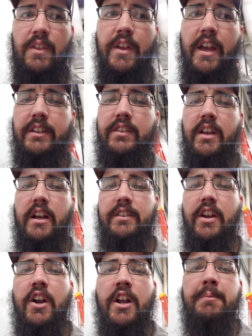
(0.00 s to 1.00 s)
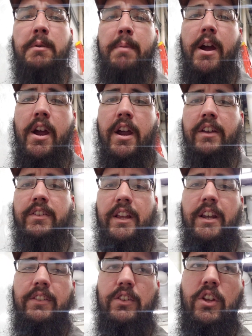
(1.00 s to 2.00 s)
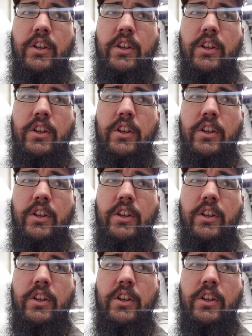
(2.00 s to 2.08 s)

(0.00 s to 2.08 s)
that's uh, tearing up the bearings and it